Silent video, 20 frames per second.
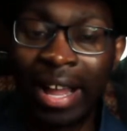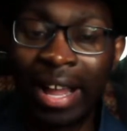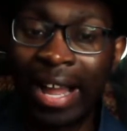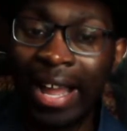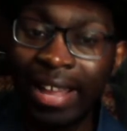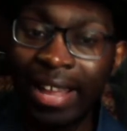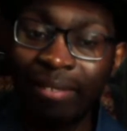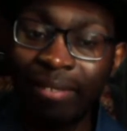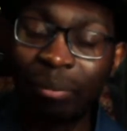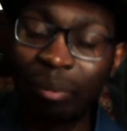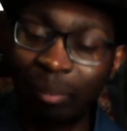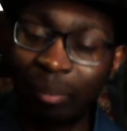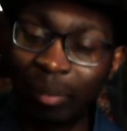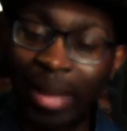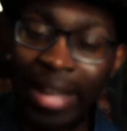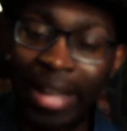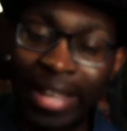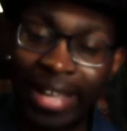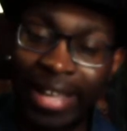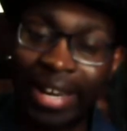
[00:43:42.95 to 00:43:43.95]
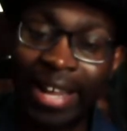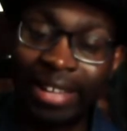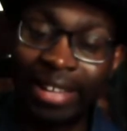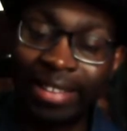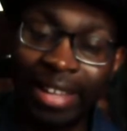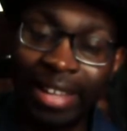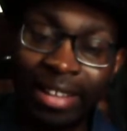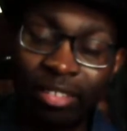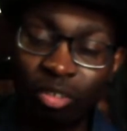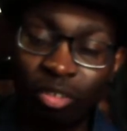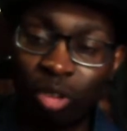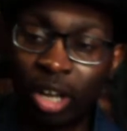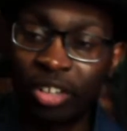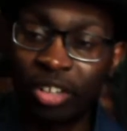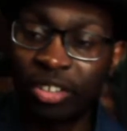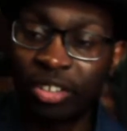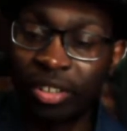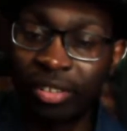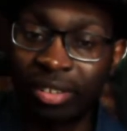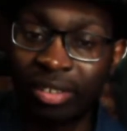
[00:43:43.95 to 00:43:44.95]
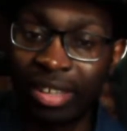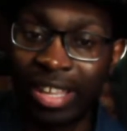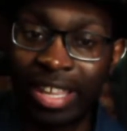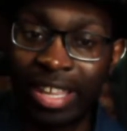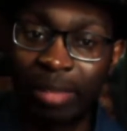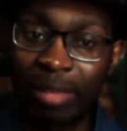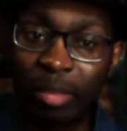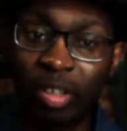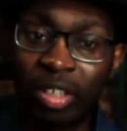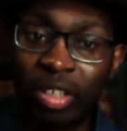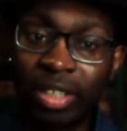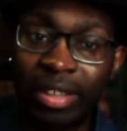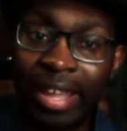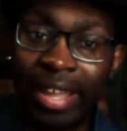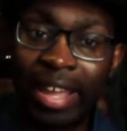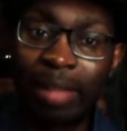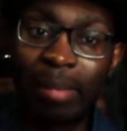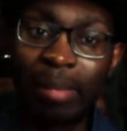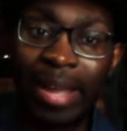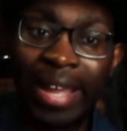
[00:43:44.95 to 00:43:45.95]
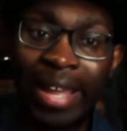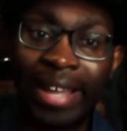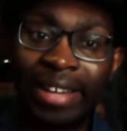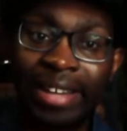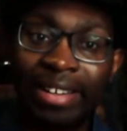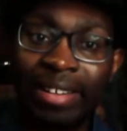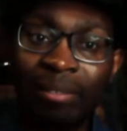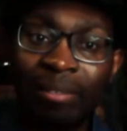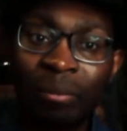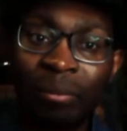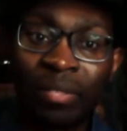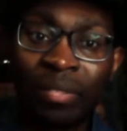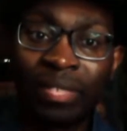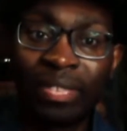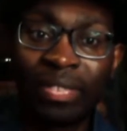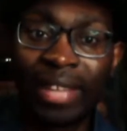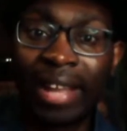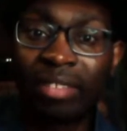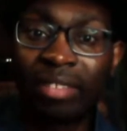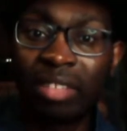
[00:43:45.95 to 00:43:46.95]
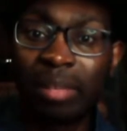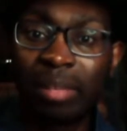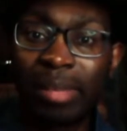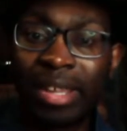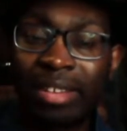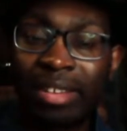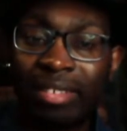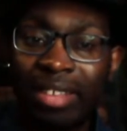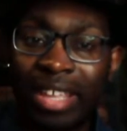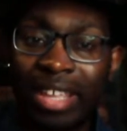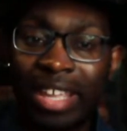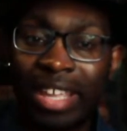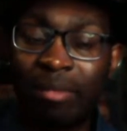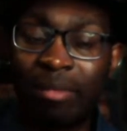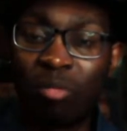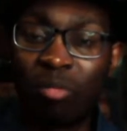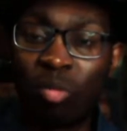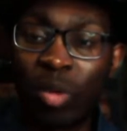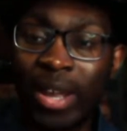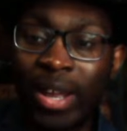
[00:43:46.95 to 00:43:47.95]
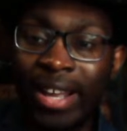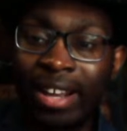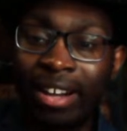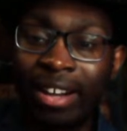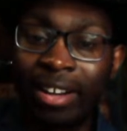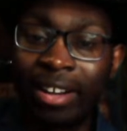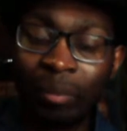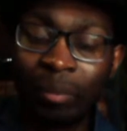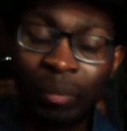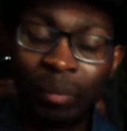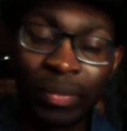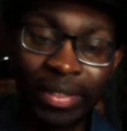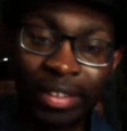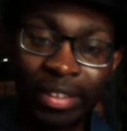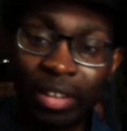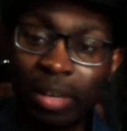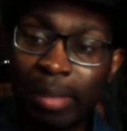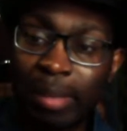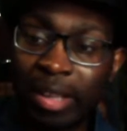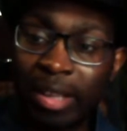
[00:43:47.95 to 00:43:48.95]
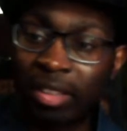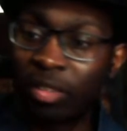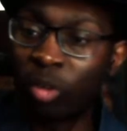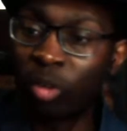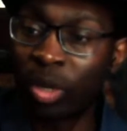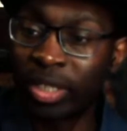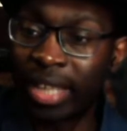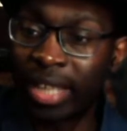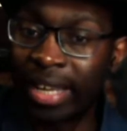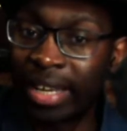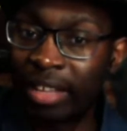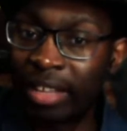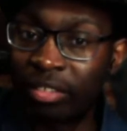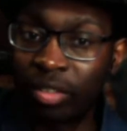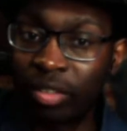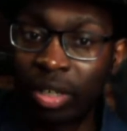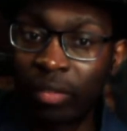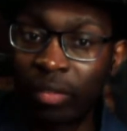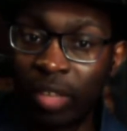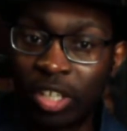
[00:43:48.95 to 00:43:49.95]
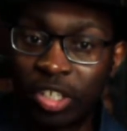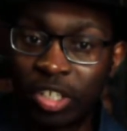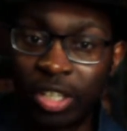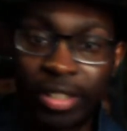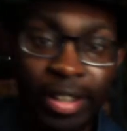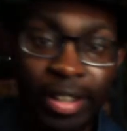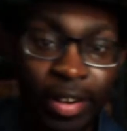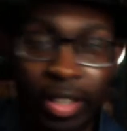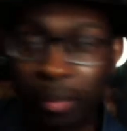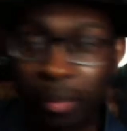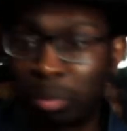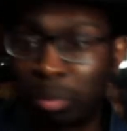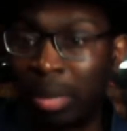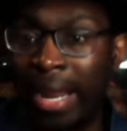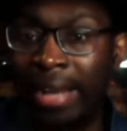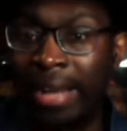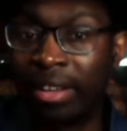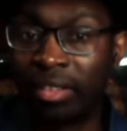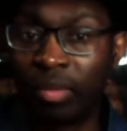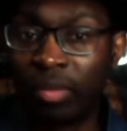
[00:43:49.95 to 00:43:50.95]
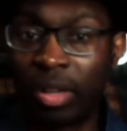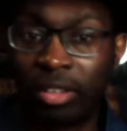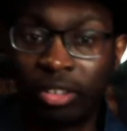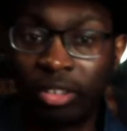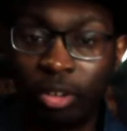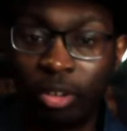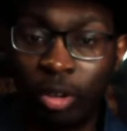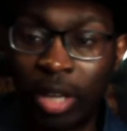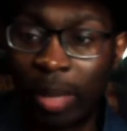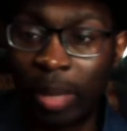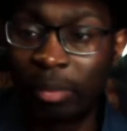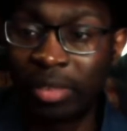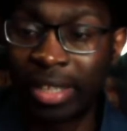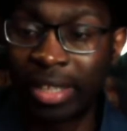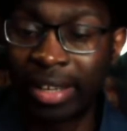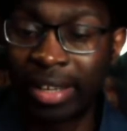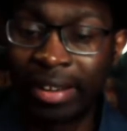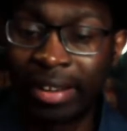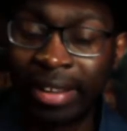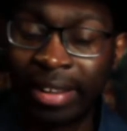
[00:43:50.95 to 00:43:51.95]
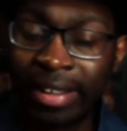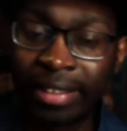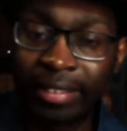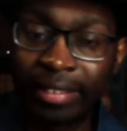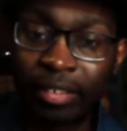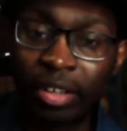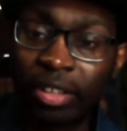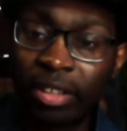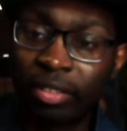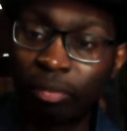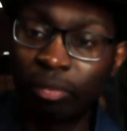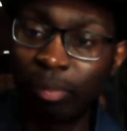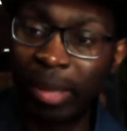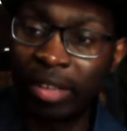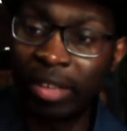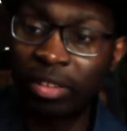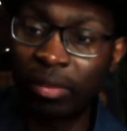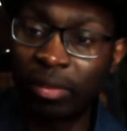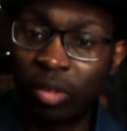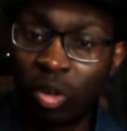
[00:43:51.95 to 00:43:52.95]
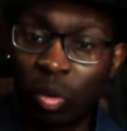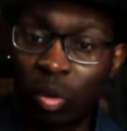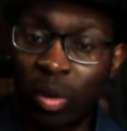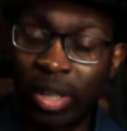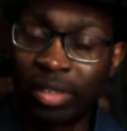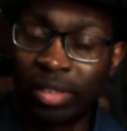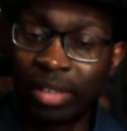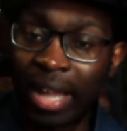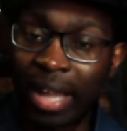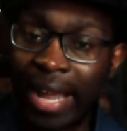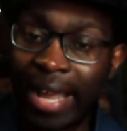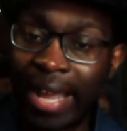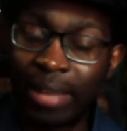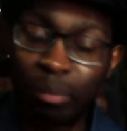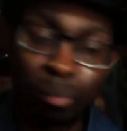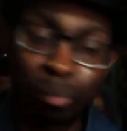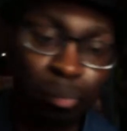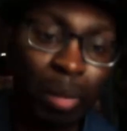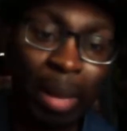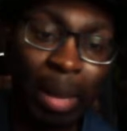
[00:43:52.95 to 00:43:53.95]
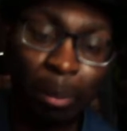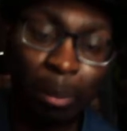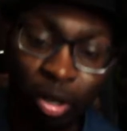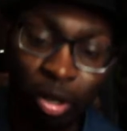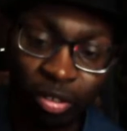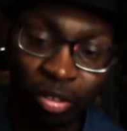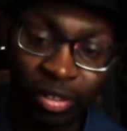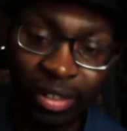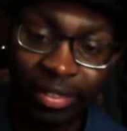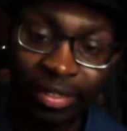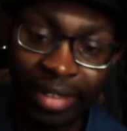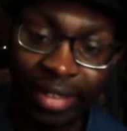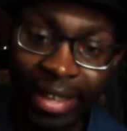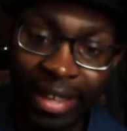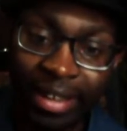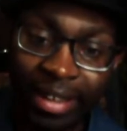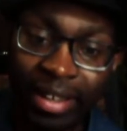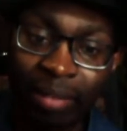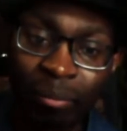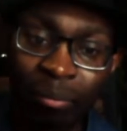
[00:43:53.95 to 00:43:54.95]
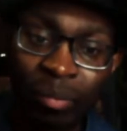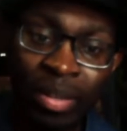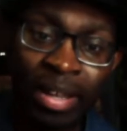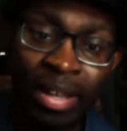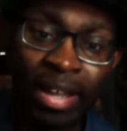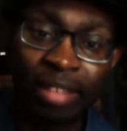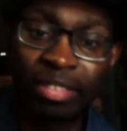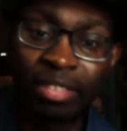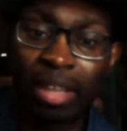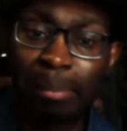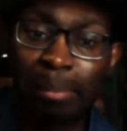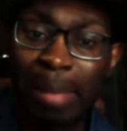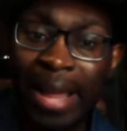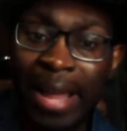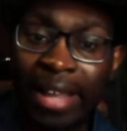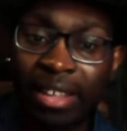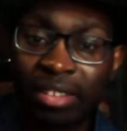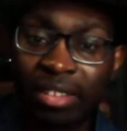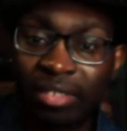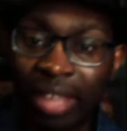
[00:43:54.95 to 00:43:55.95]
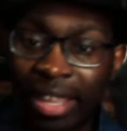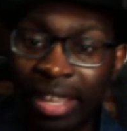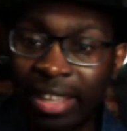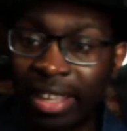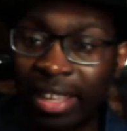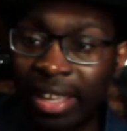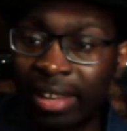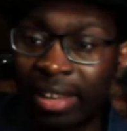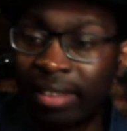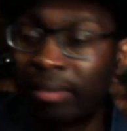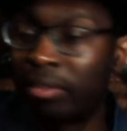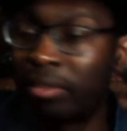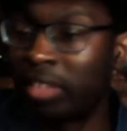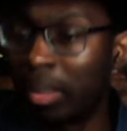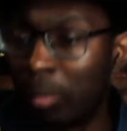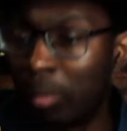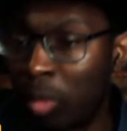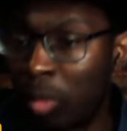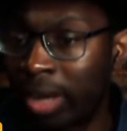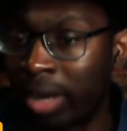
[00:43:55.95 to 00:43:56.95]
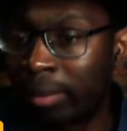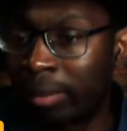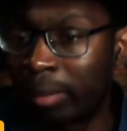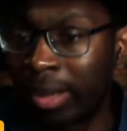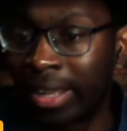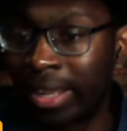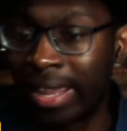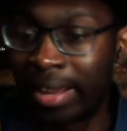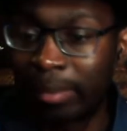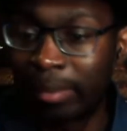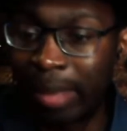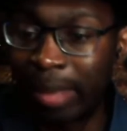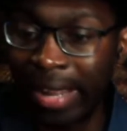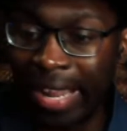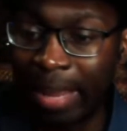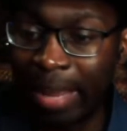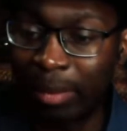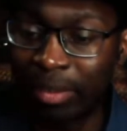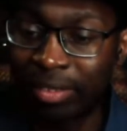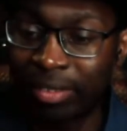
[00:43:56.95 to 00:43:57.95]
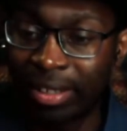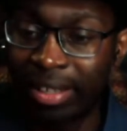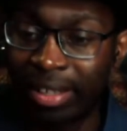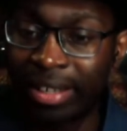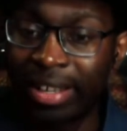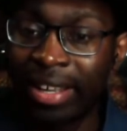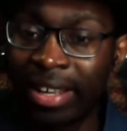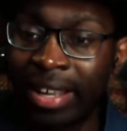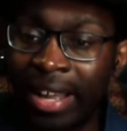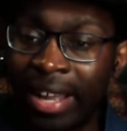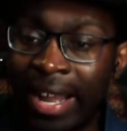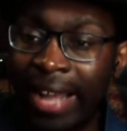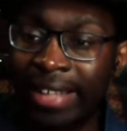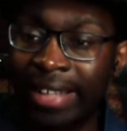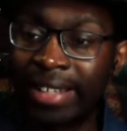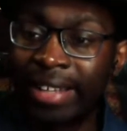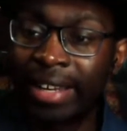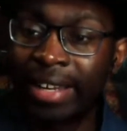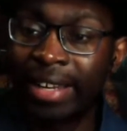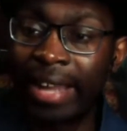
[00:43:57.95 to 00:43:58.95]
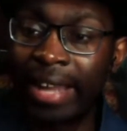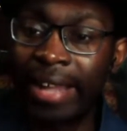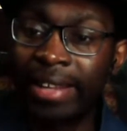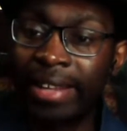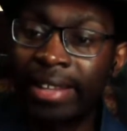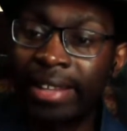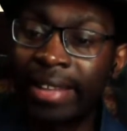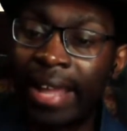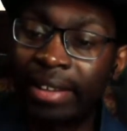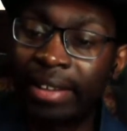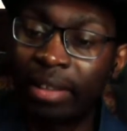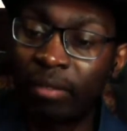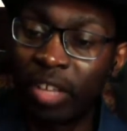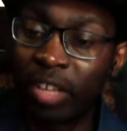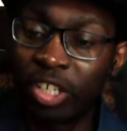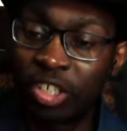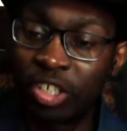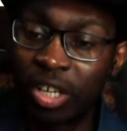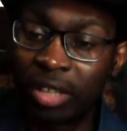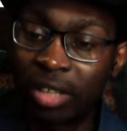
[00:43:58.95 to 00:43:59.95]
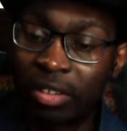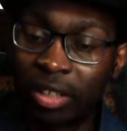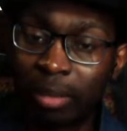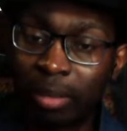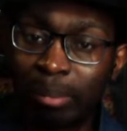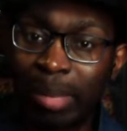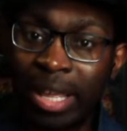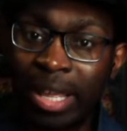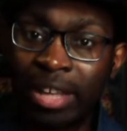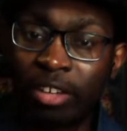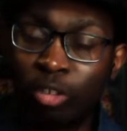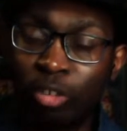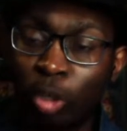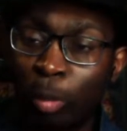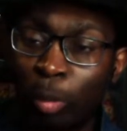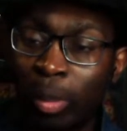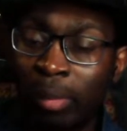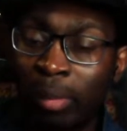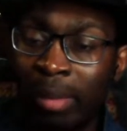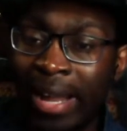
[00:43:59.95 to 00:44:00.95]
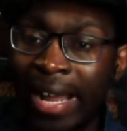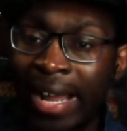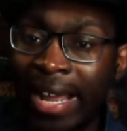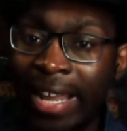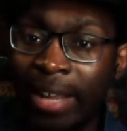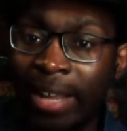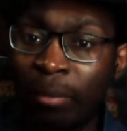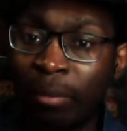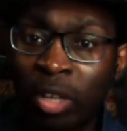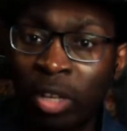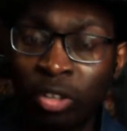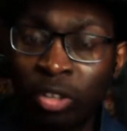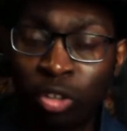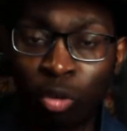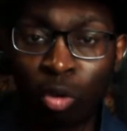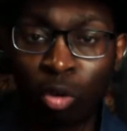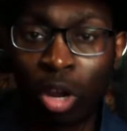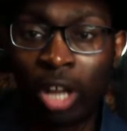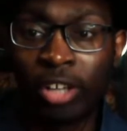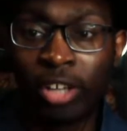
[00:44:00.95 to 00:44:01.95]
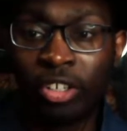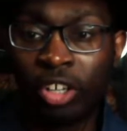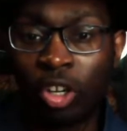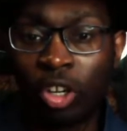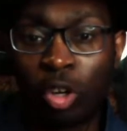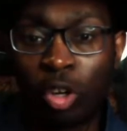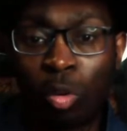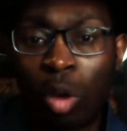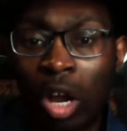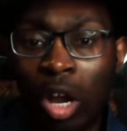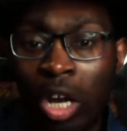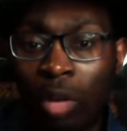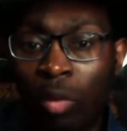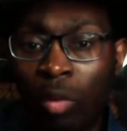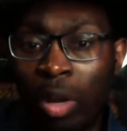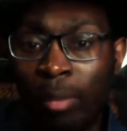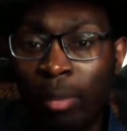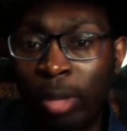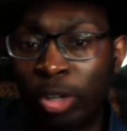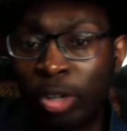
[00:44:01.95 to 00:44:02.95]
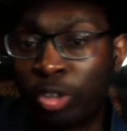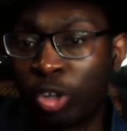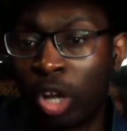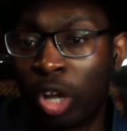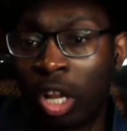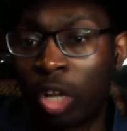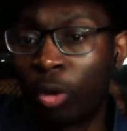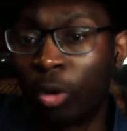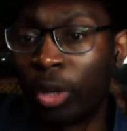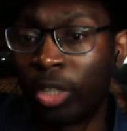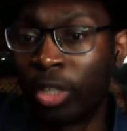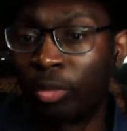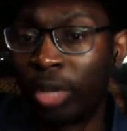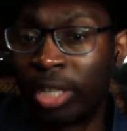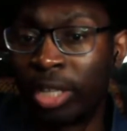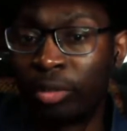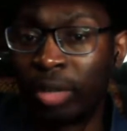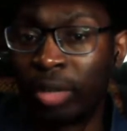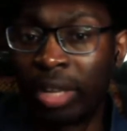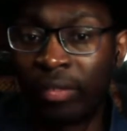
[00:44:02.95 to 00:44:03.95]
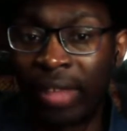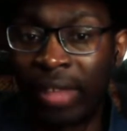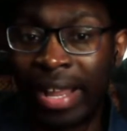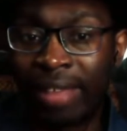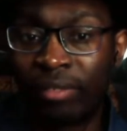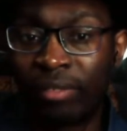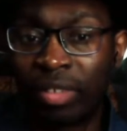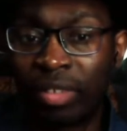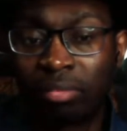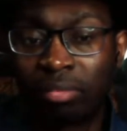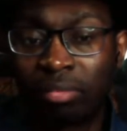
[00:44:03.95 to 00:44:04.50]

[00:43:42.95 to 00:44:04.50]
I think Toronto's a team. You look at them, and that's going to be a team where they're going to make some noise again. Eastern Division, Darius Bratton as well too comes in. They're going to make some noise. I personally think a step back is taken somewhat again by Hamilton. I think that division is going to be determined by Toronto, Ottawa, Montreal going in 2025.